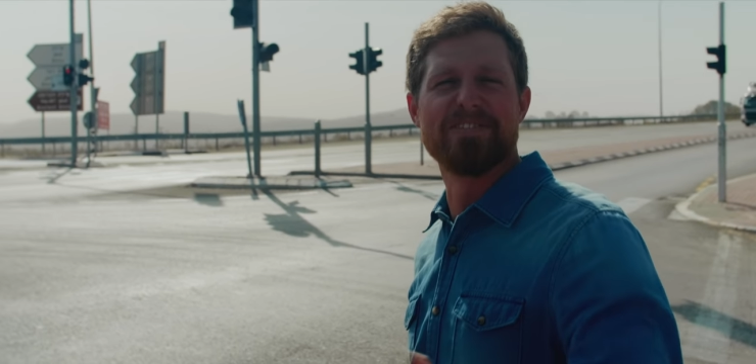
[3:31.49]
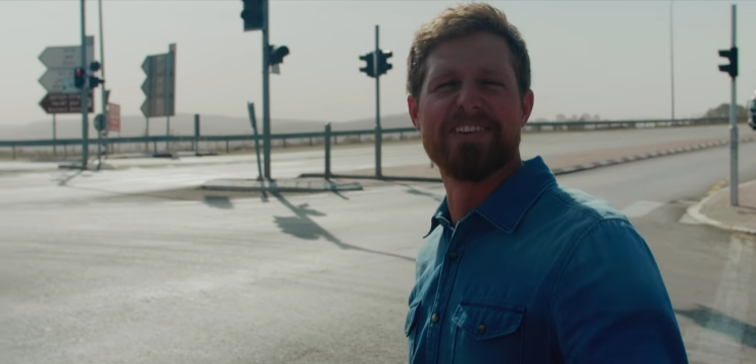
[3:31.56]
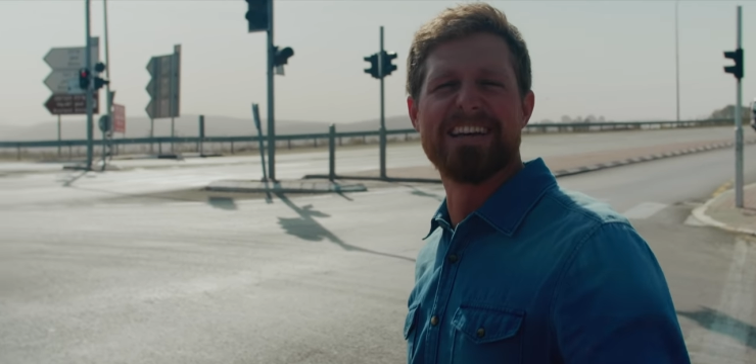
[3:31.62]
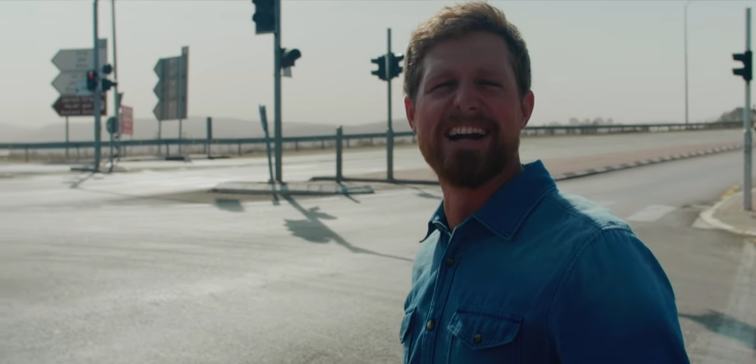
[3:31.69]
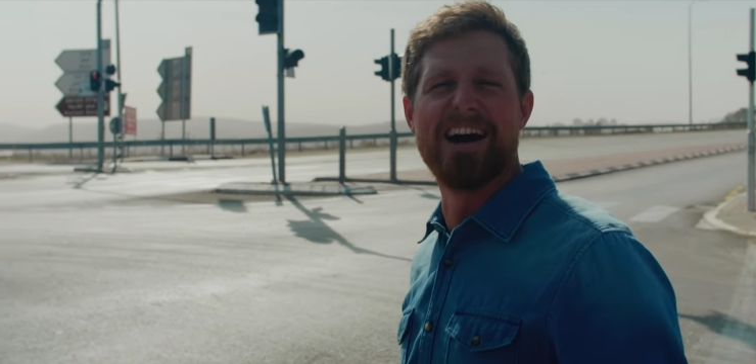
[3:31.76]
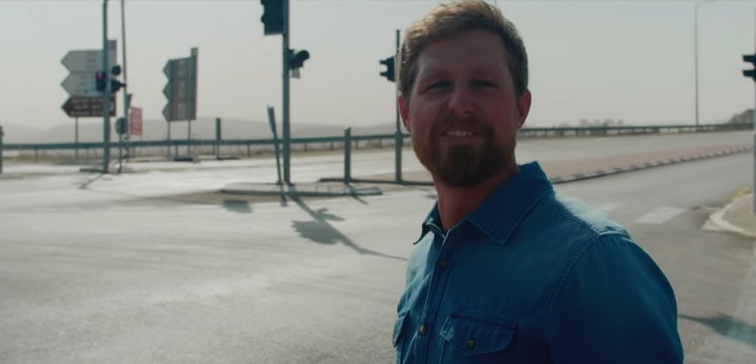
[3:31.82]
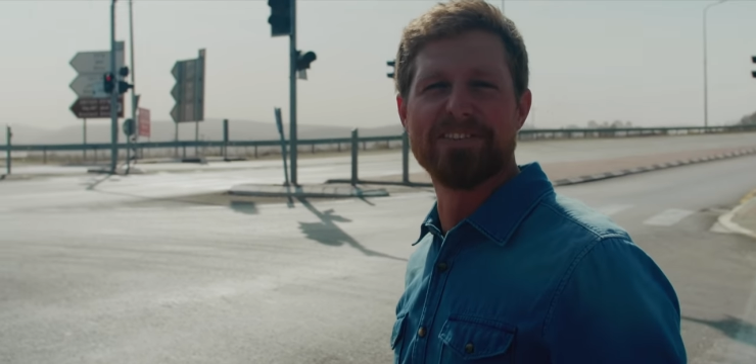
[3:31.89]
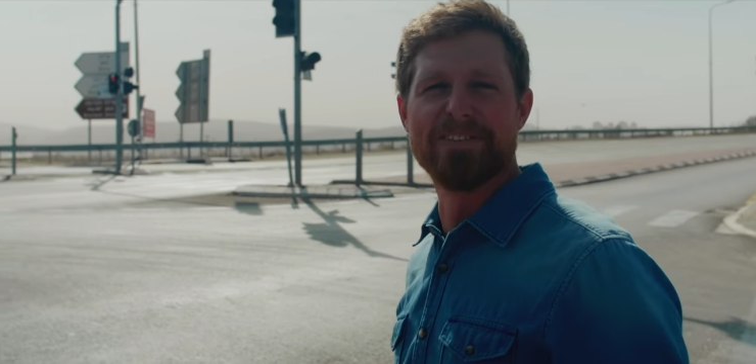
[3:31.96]
feet
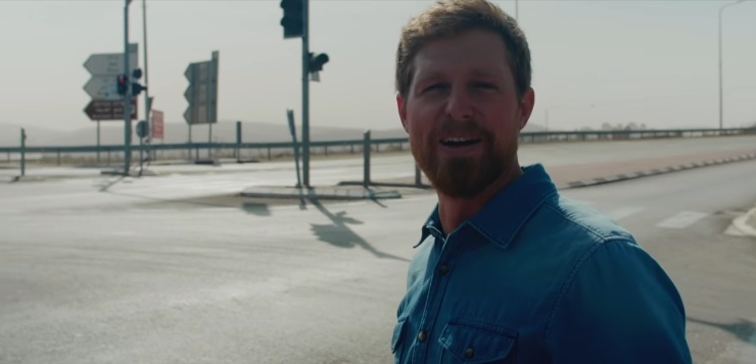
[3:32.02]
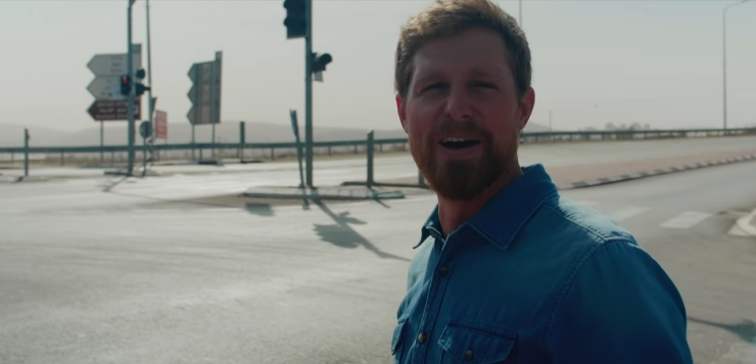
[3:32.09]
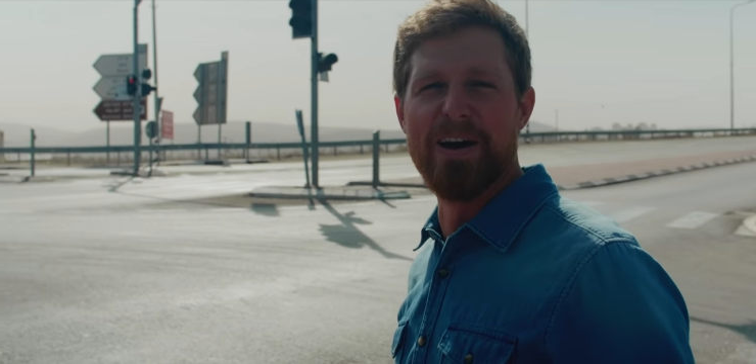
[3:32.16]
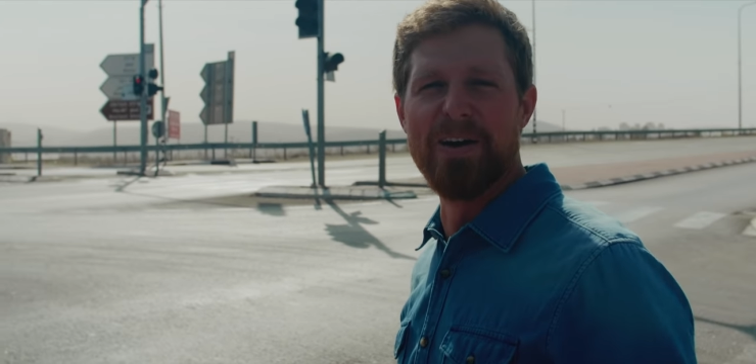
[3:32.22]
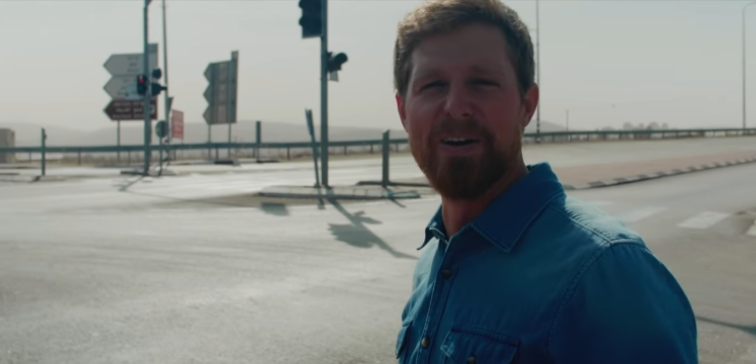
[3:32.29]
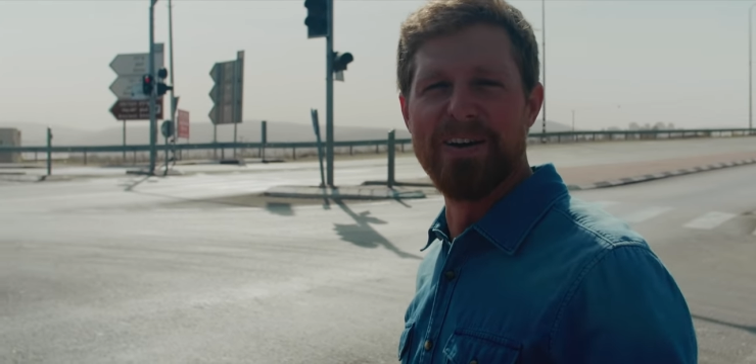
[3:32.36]
off the road,